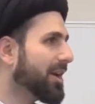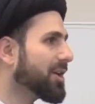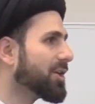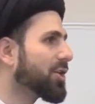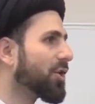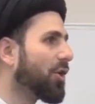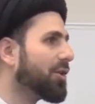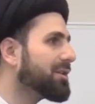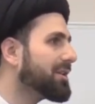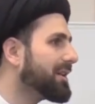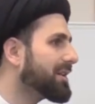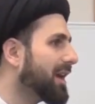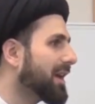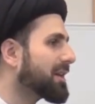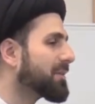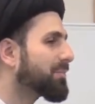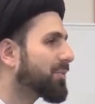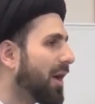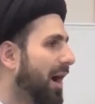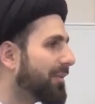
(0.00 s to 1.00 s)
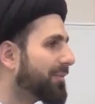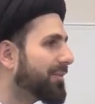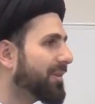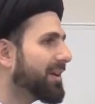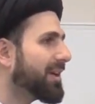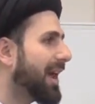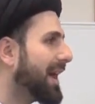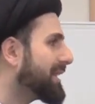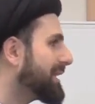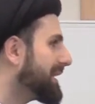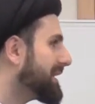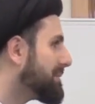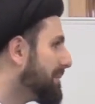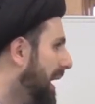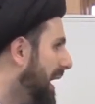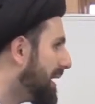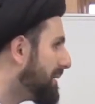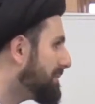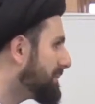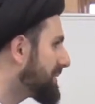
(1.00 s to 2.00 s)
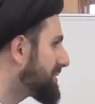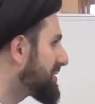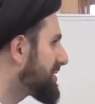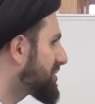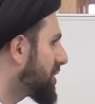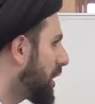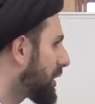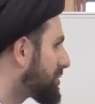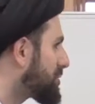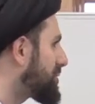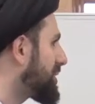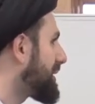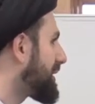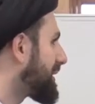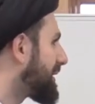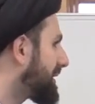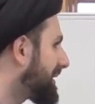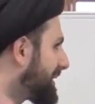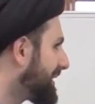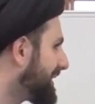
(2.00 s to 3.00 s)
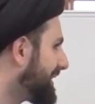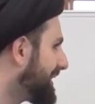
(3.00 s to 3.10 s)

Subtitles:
You don't need any prophet, any imam, this is all shirk.